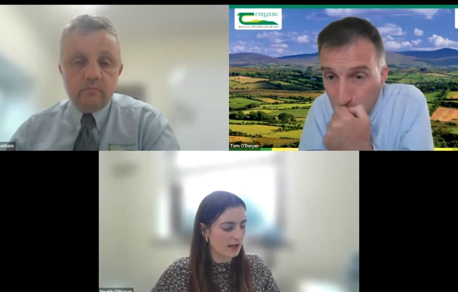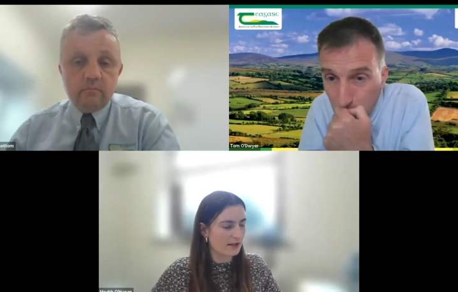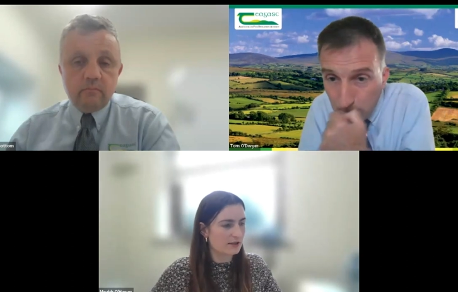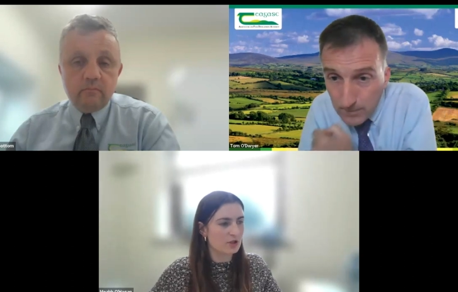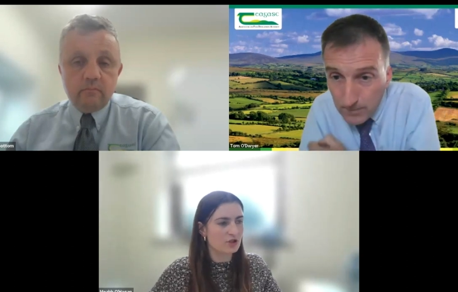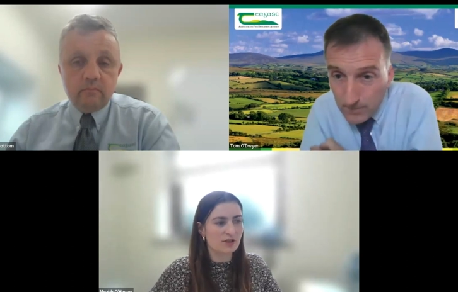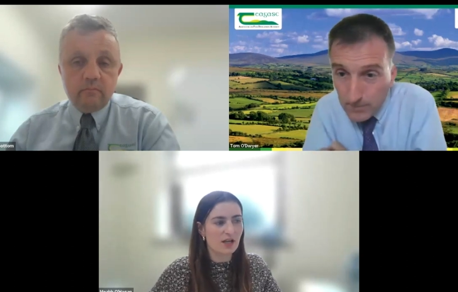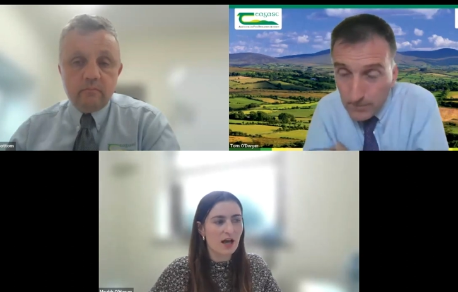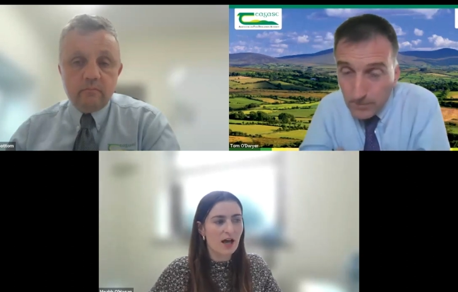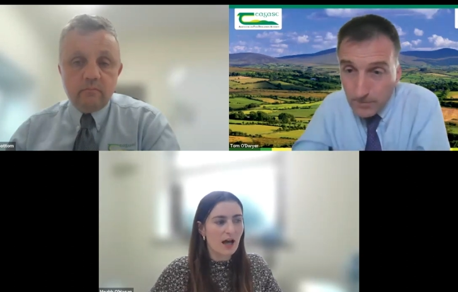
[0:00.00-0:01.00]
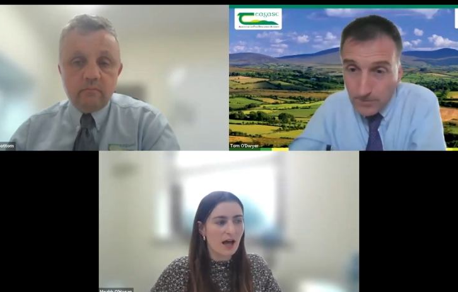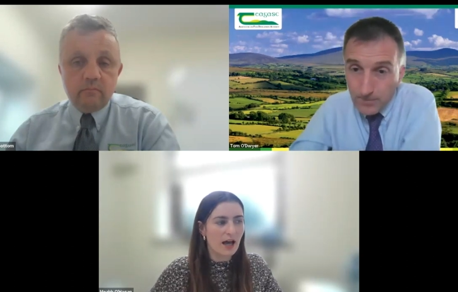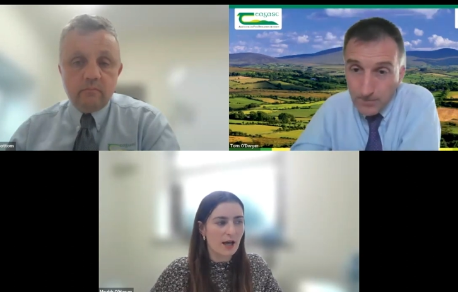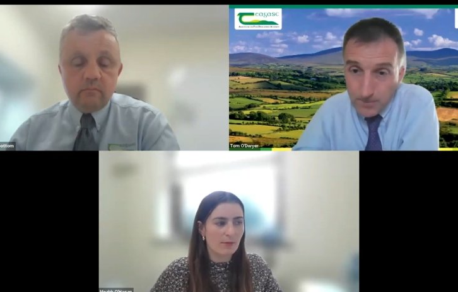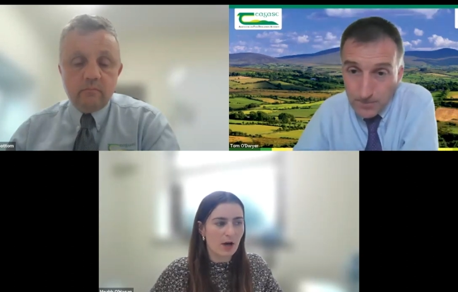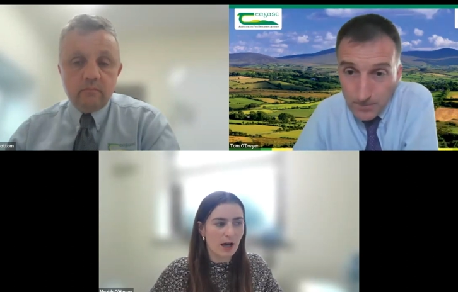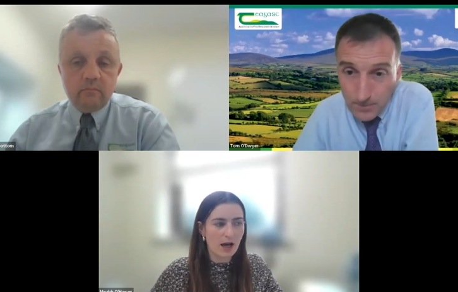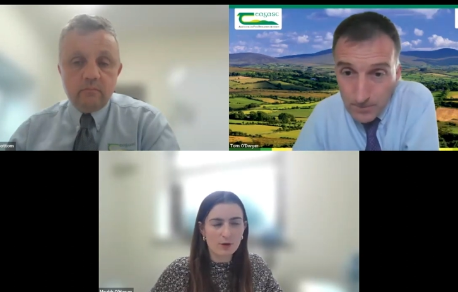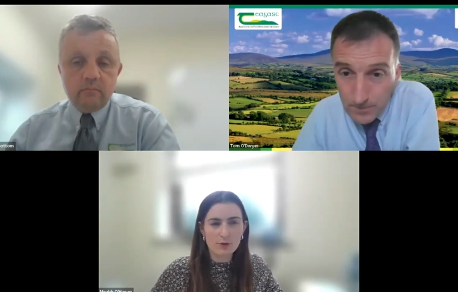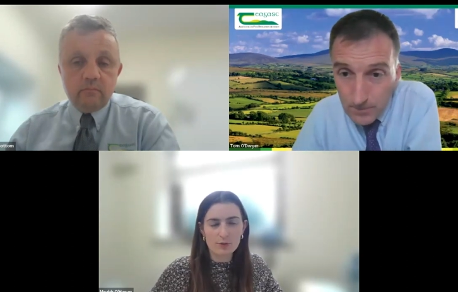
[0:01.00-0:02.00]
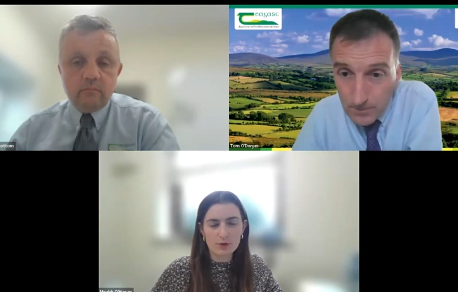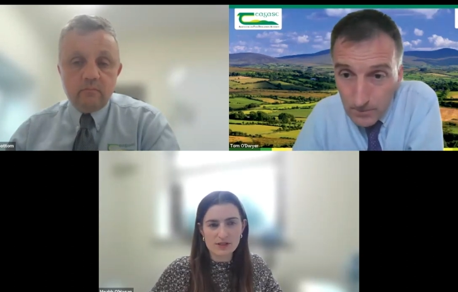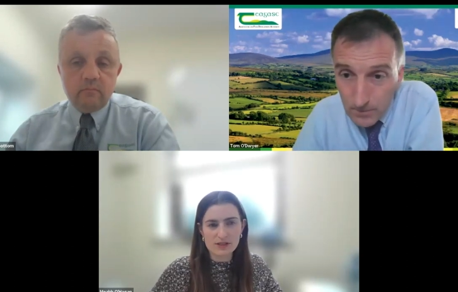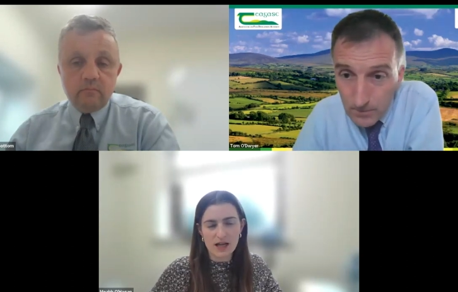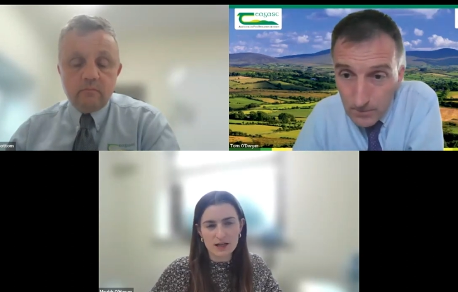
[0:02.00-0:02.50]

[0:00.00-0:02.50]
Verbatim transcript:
Speaker 1: gas emissions. Um, how was